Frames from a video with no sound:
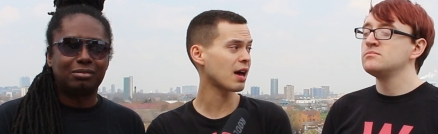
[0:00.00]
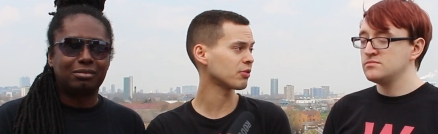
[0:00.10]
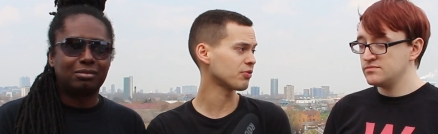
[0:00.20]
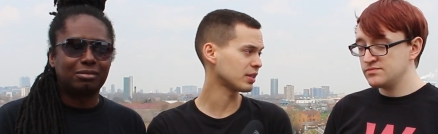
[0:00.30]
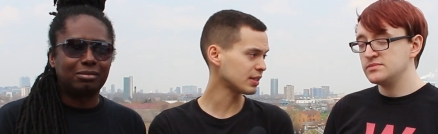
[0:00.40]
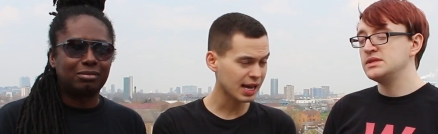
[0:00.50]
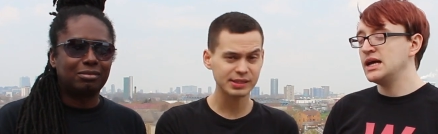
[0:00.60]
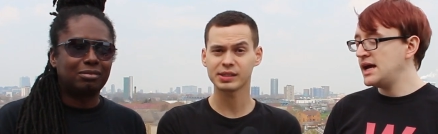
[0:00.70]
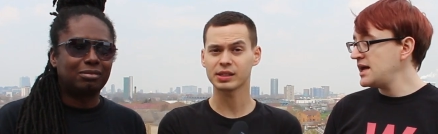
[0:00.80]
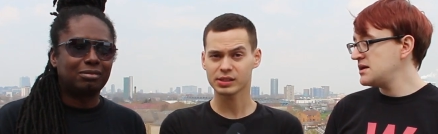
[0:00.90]
Speaker 1: have a
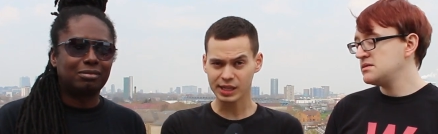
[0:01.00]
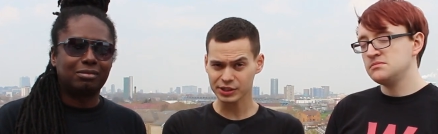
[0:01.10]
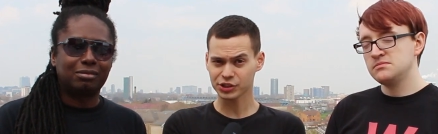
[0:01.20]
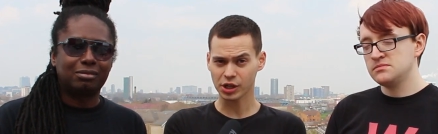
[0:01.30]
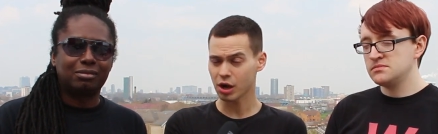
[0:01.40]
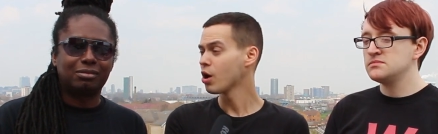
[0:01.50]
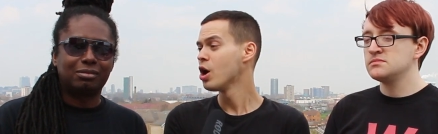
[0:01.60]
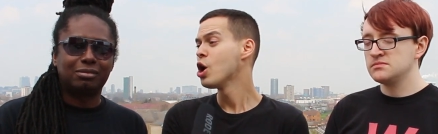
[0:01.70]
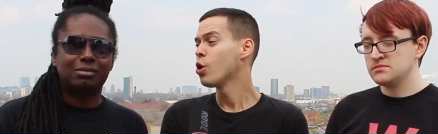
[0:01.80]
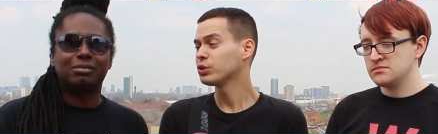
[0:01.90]
fantastic yeah. stage show,
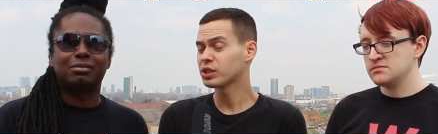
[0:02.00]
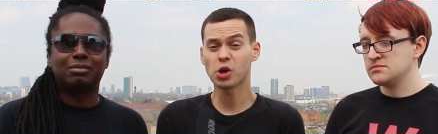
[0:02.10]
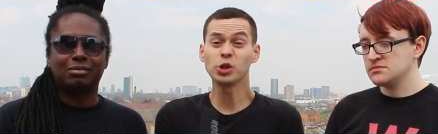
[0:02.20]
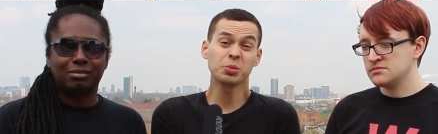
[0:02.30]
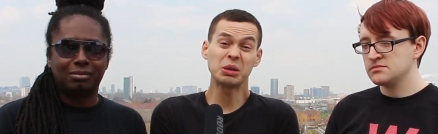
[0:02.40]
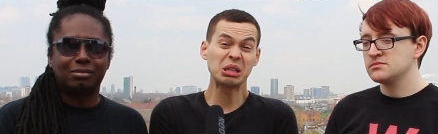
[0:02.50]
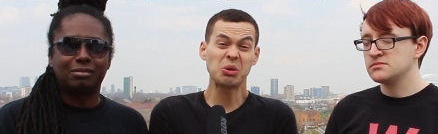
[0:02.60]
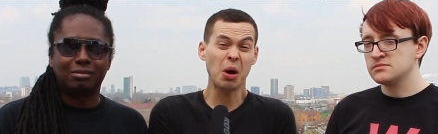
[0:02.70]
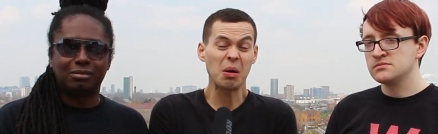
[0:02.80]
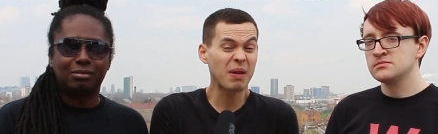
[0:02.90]
which is
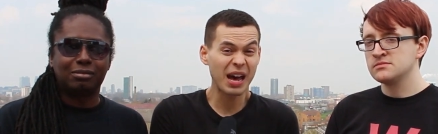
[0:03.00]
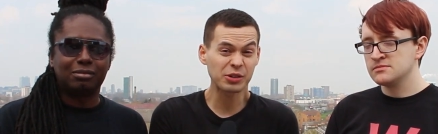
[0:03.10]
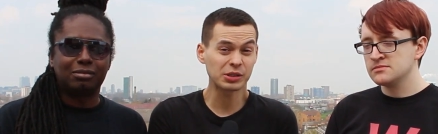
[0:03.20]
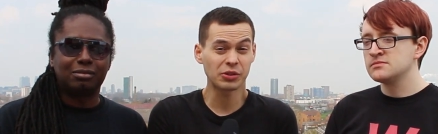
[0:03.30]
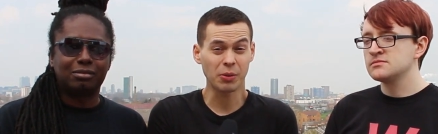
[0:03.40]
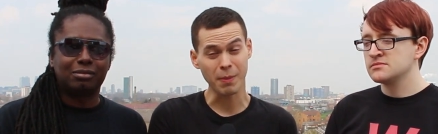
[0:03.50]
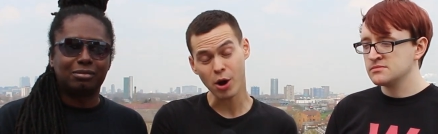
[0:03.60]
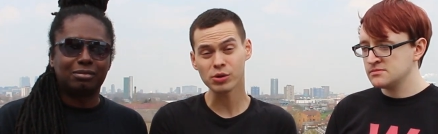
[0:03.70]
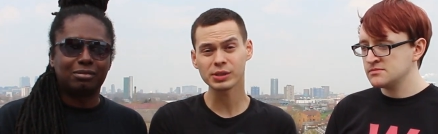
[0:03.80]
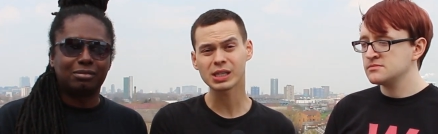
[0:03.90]
ultimately what matters the
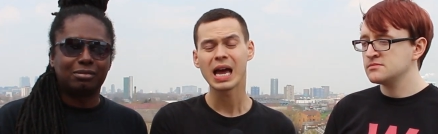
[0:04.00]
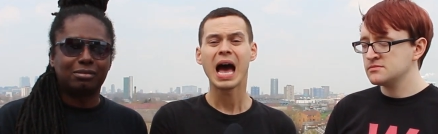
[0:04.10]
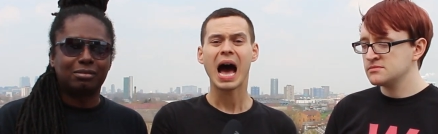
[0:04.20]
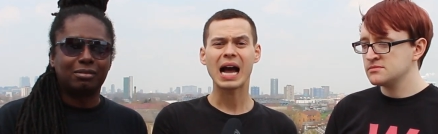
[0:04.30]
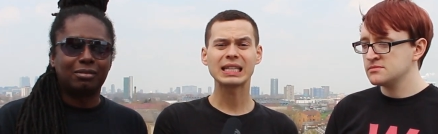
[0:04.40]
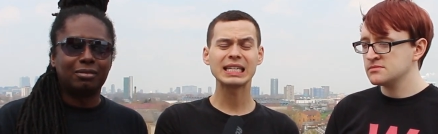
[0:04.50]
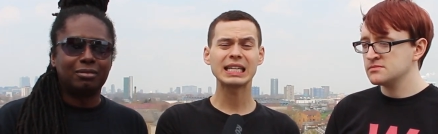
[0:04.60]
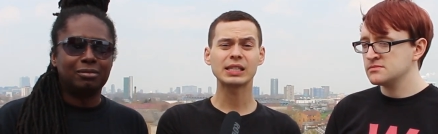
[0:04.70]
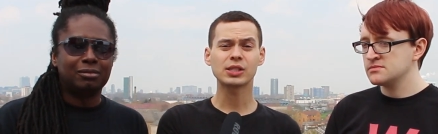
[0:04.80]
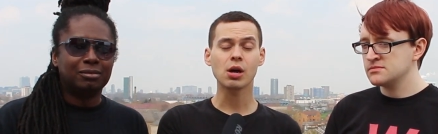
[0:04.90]
most. I
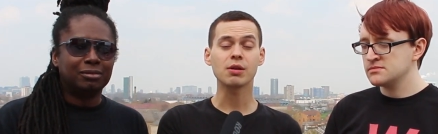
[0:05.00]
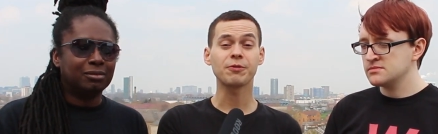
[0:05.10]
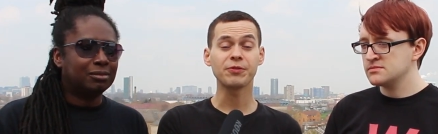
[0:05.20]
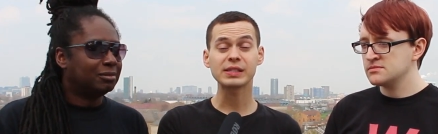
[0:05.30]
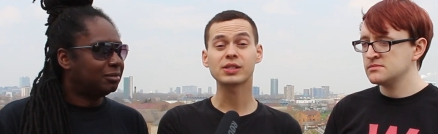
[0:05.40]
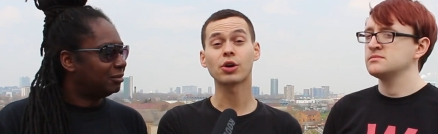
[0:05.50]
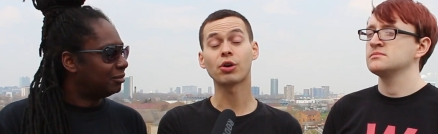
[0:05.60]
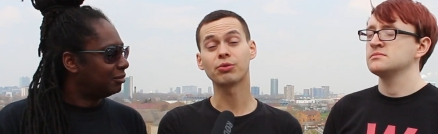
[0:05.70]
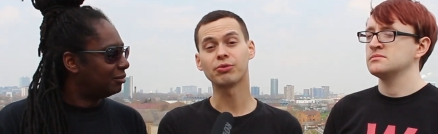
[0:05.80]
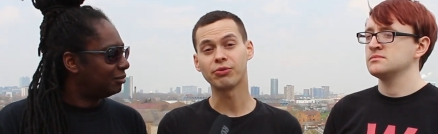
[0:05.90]
think the song fits
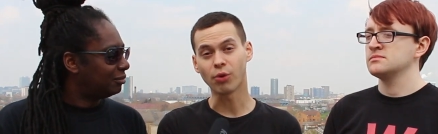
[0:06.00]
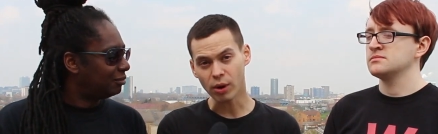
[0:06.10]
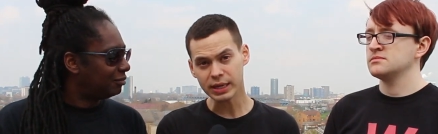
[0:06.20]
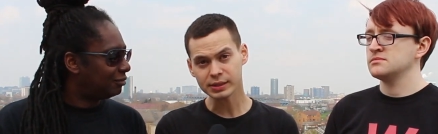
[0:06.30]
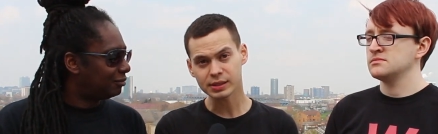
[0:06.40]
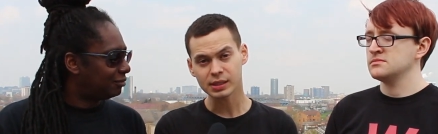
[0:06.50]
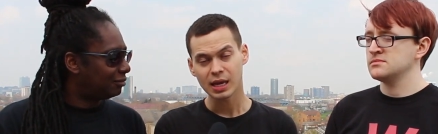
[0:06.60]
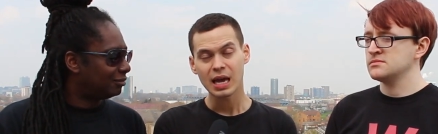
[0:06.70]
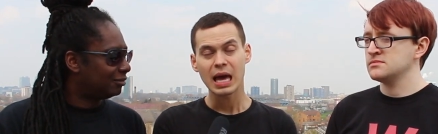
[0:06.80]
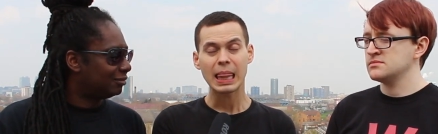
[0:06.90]
her voice.
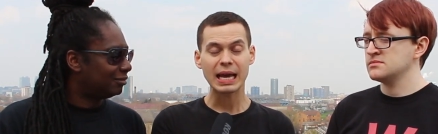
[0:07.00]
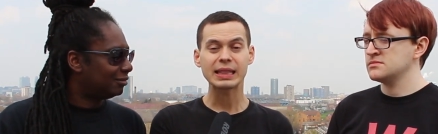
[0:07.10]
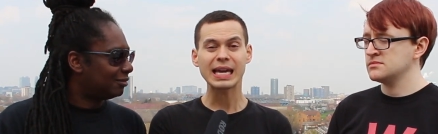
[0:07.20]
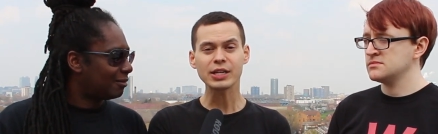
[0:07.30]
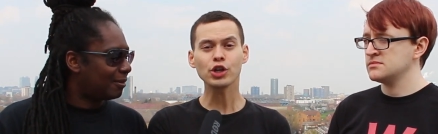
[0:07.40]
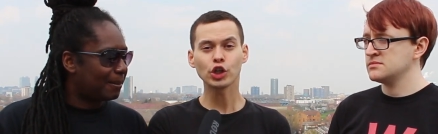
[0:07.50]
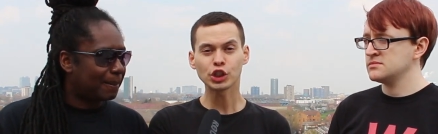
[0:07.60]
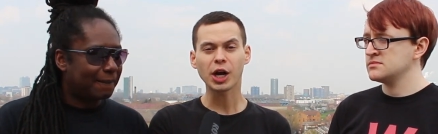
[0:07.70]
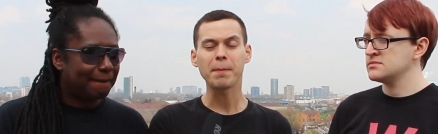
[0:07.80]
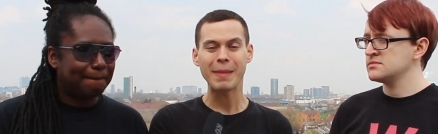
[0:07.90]
Like, they did a
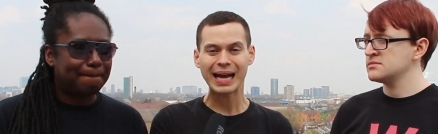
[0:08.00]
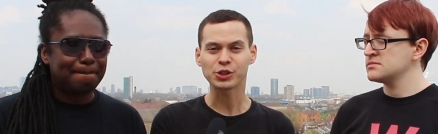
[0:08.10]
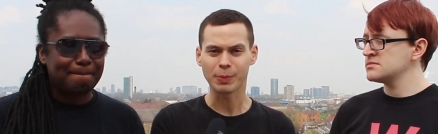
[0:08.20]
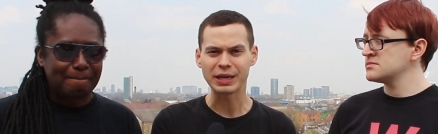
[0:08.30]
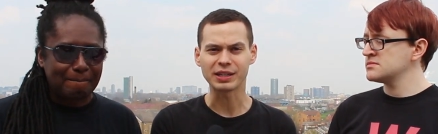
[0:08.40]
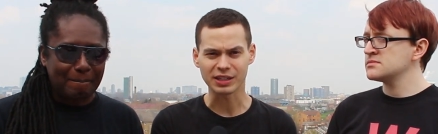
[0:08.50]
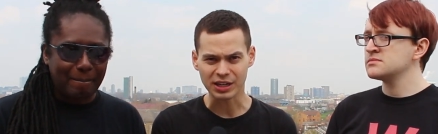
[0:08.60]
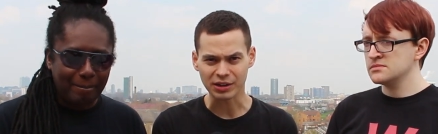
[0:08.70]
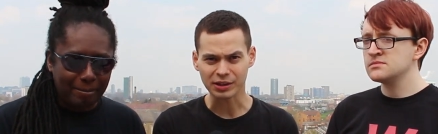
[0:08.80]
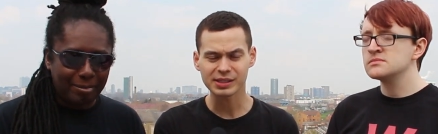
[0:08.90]
good job matchmaking
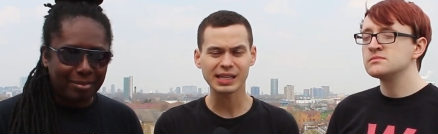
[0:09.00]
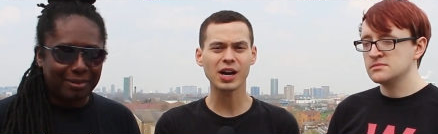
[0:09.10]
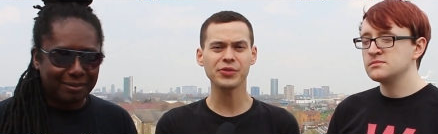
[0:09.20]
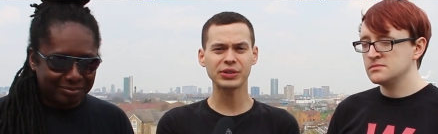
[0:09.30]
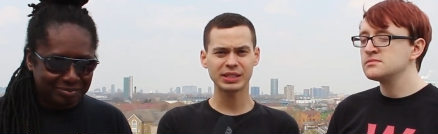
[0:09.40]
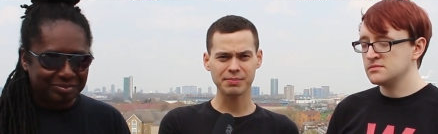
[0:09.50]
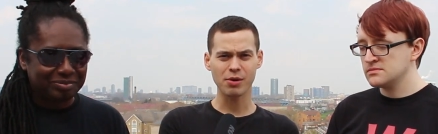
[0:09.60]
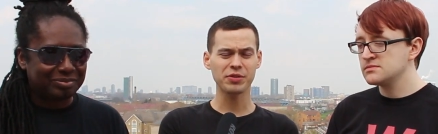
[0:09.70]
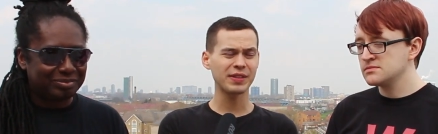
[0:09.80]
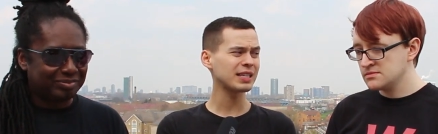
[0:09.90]
here, because they got the
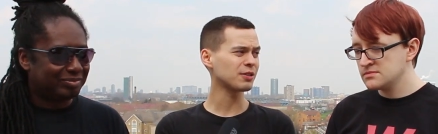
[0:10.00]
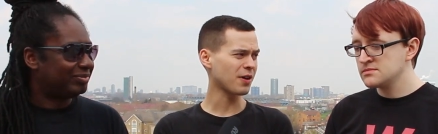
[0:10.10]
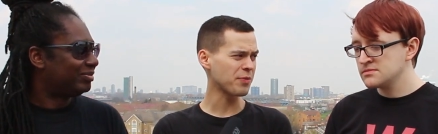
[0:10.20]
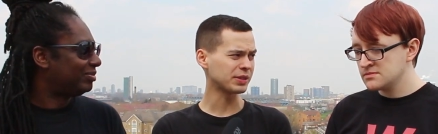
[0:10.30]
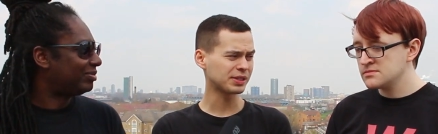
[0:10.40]
demo and then they had to find the